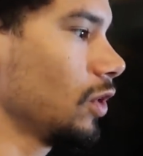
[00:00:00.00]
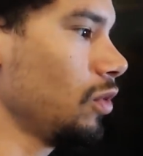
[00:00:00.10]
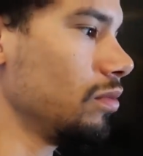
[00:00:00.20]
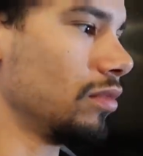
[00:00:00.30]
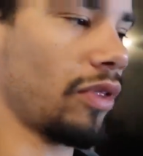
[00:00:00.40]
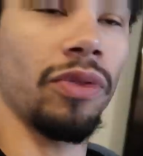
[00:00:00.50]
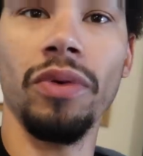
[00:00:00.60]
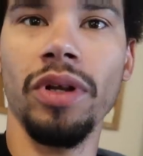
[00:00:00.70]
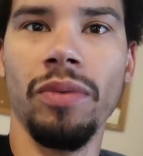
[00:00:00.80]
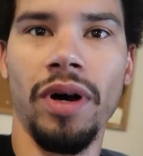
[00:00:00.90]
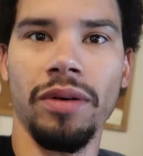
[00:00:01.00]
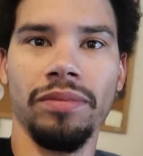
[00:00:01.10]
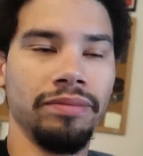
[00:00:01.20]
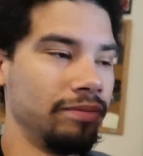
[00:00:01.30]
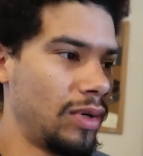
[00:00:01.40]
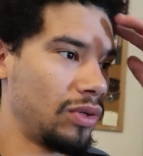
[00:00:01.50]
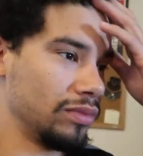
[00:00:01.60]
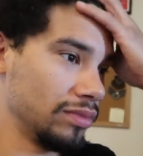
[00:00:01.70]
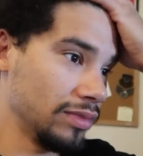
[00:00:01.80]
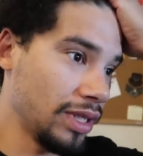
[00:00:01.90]
Ooh, I threw it in the water bowl.
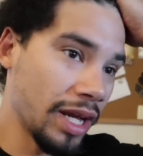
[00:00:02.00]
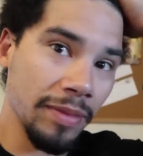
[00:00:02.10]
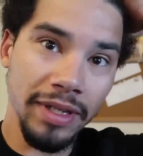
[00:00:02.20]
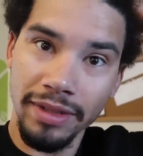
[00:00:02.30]
Damn.